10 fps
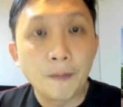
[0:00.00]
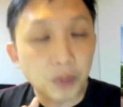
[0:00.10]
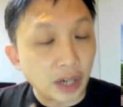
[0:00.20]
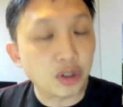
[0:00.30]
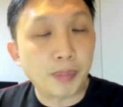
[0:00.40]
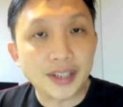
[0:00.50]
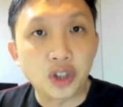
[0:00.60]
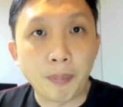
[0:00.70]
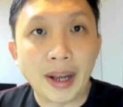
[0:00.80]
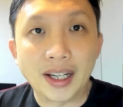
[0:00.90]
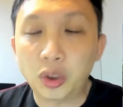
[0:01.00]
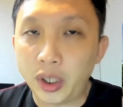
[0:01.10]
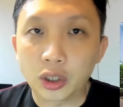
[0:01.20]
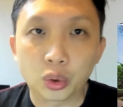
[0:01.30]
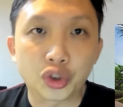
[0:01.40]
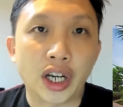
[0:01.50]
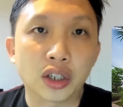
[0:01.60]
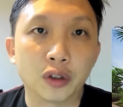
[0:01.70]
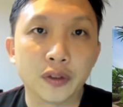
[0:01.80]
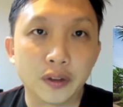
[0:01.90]
100 plus, not bad, quite a good chunk
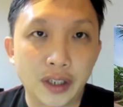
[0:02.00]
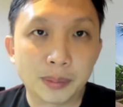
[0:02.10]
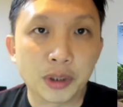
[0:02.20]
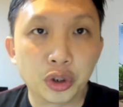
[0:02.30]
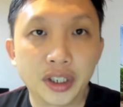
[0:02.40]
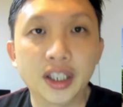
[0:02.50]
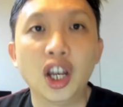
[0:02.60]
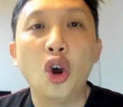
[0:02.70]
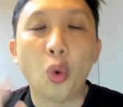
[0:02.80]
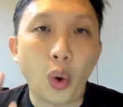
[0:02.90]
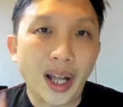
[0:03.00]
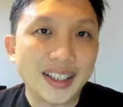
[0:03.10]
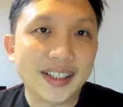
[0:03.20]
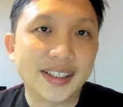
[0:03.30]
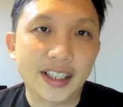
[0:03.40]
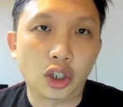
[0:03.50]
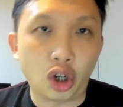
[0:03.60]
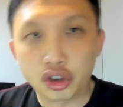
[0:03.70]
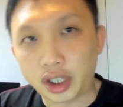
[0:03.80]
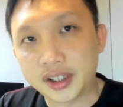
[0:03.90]
of available unit here. What is a
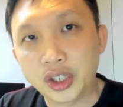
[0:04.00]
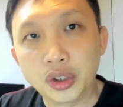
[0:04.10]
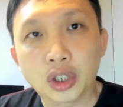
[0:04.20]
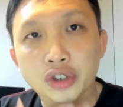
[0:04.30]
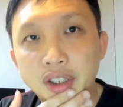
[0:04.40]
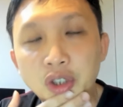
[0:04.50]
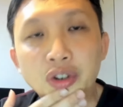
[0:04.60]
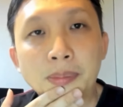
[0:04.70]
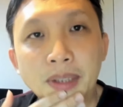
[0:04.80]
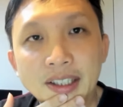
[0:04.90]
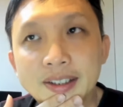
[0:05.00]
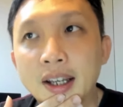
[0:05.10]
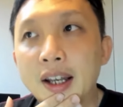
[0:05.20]
contractor unit? Contractor unit means